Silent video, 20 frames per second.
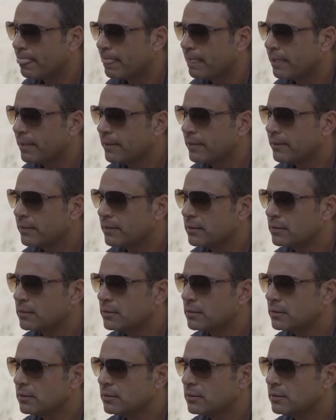
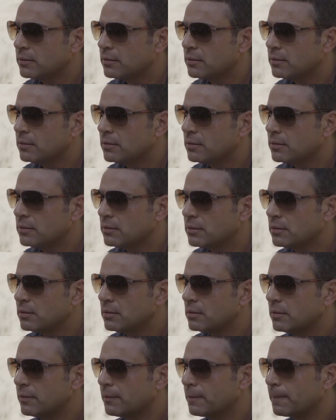
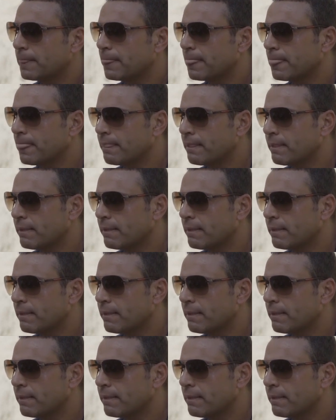No one is speaking in this clip.